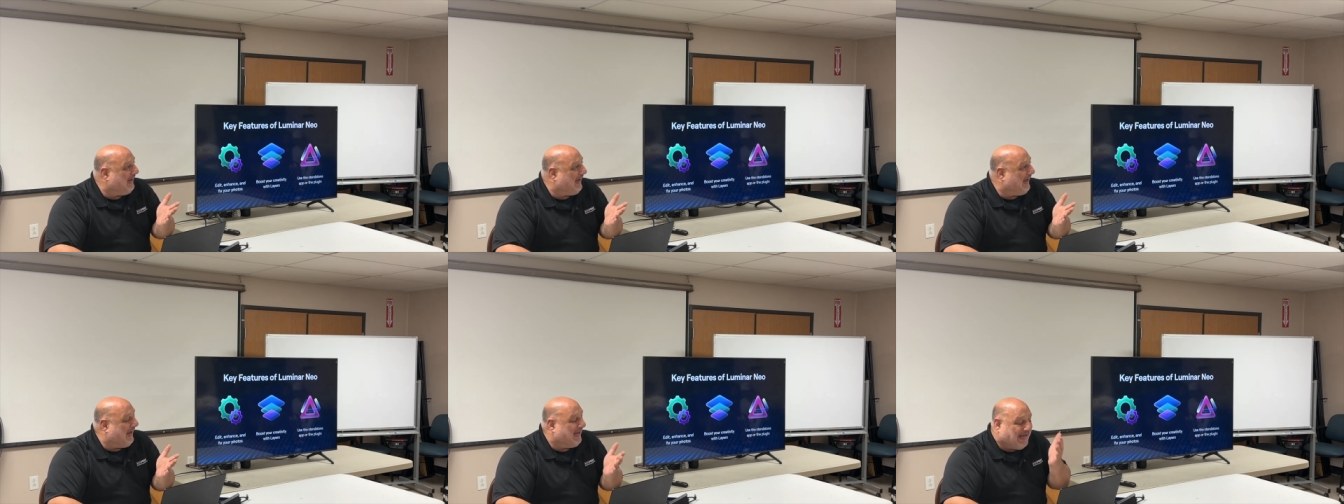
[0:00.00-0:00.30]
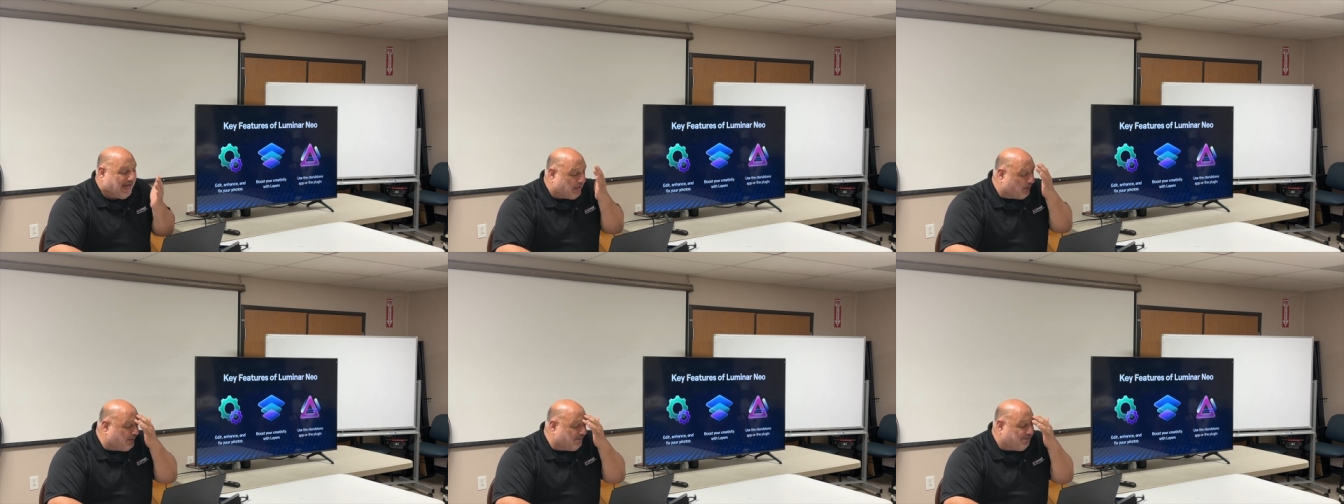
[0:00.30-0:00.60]
and
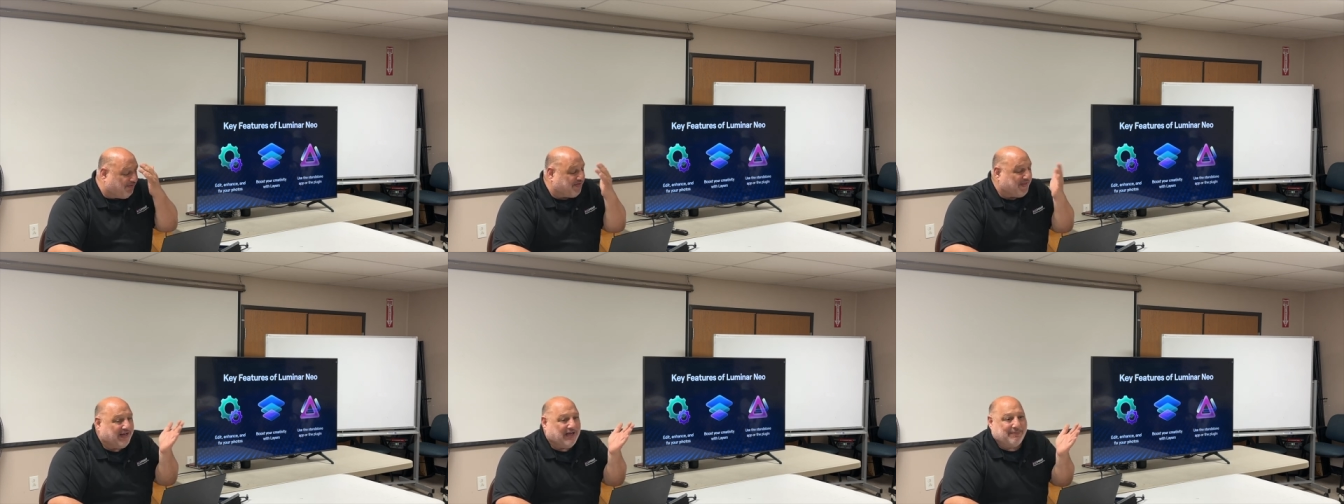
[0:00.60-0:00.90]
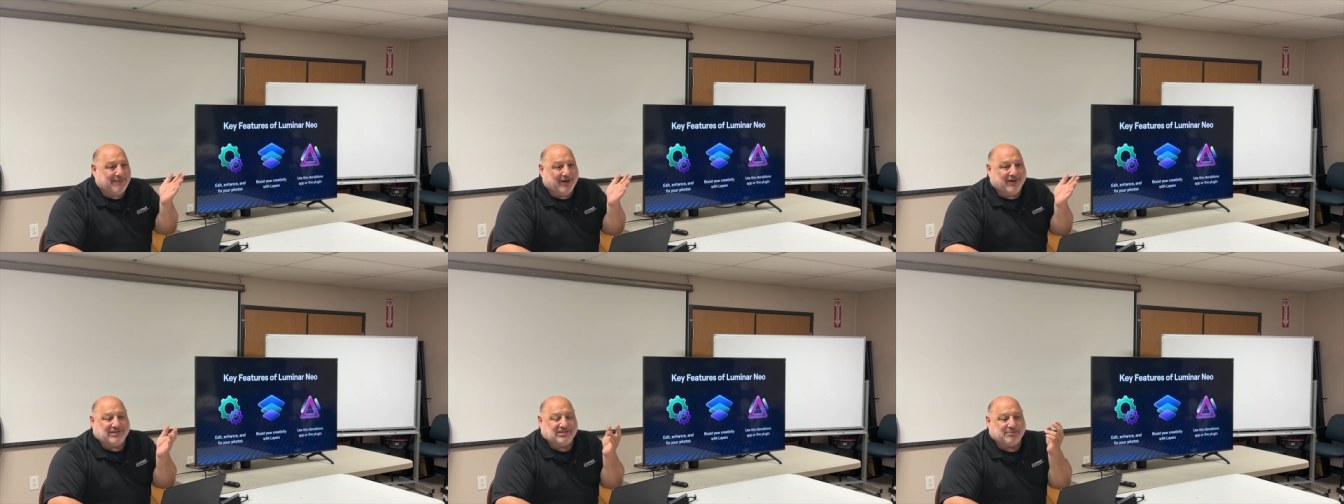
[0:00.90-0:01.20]
I don't even think
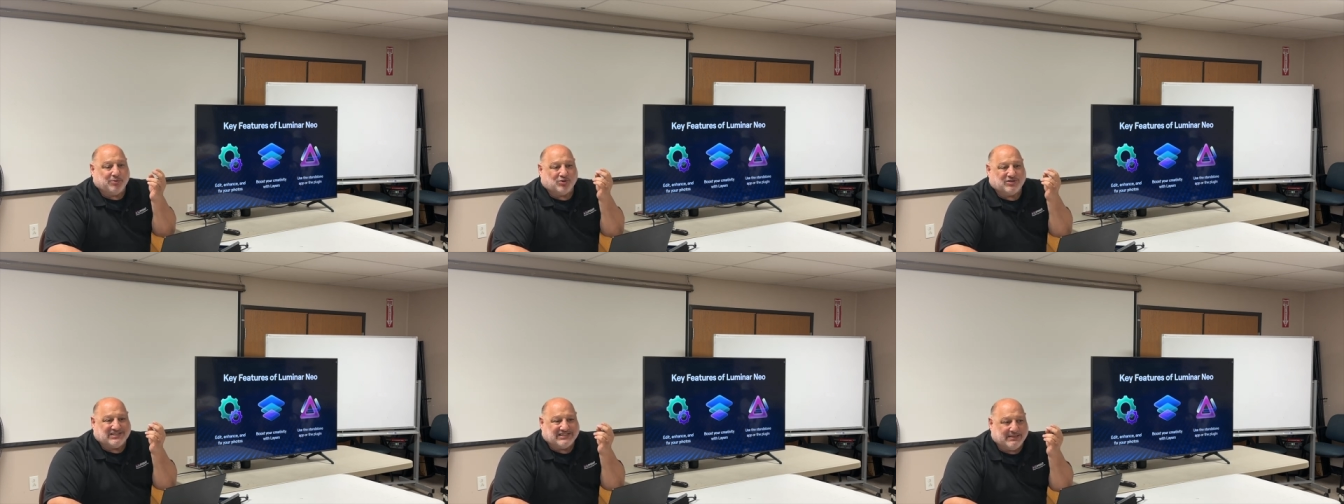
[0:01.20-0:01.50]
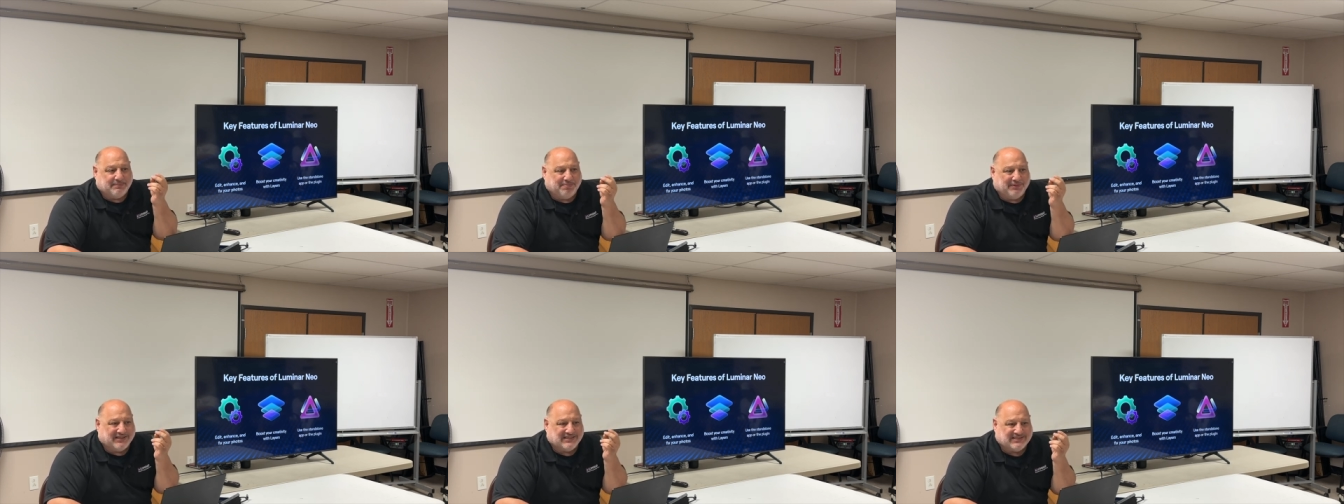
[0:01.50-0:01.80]
about it. It's the most
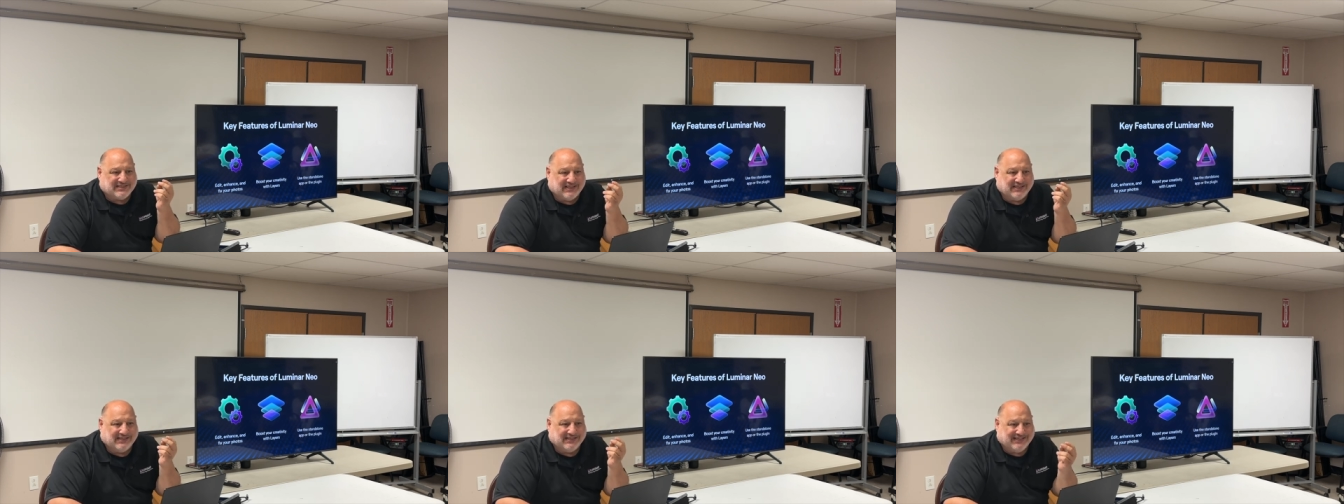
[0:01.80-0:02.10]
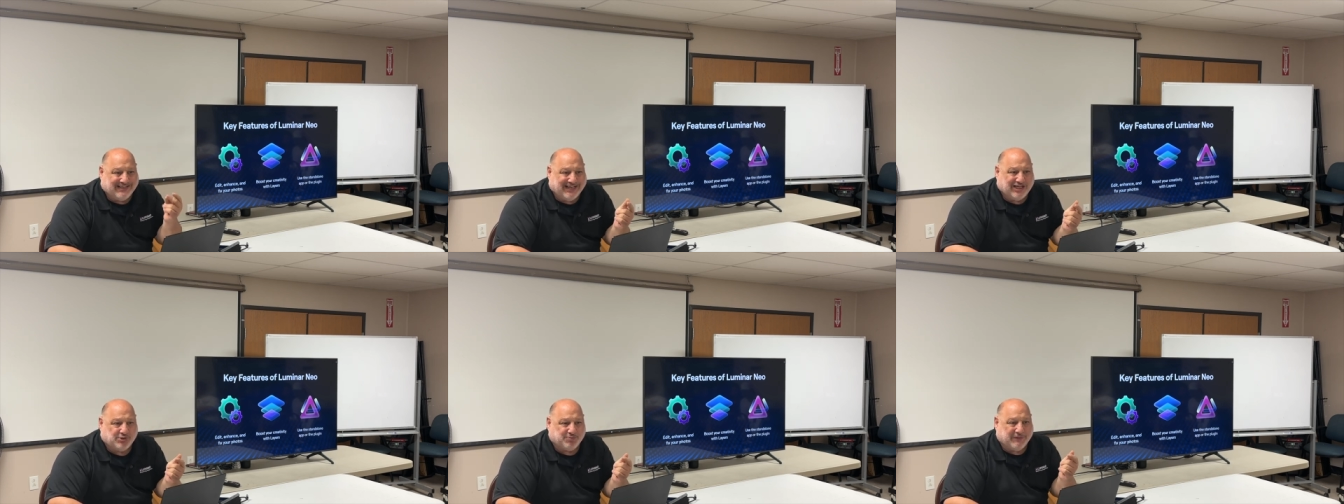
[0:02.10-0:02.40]
simplest thing to
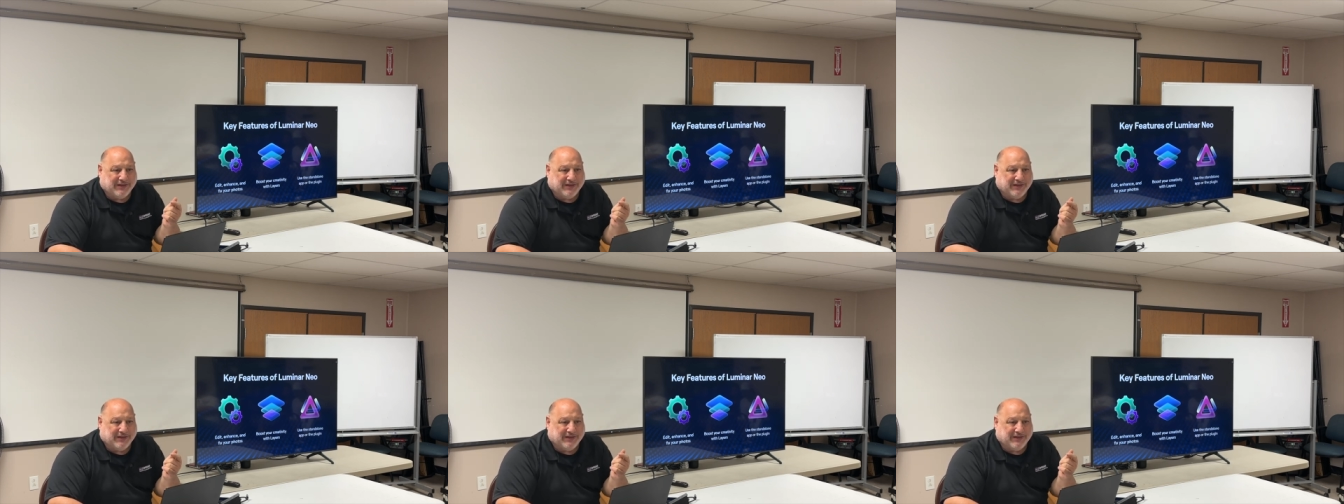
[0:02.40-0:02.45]
teach